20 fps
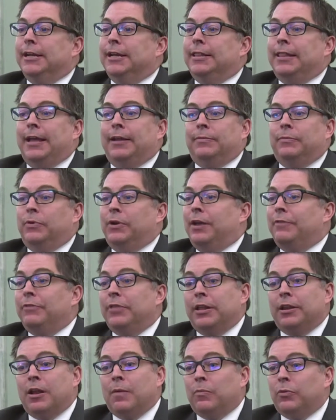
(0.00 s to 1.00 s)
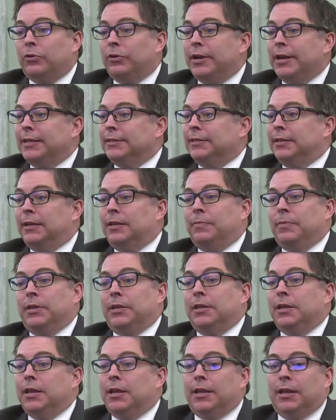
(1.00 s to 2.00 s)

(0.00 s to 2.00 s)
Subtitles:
That whatever that number is, it could be,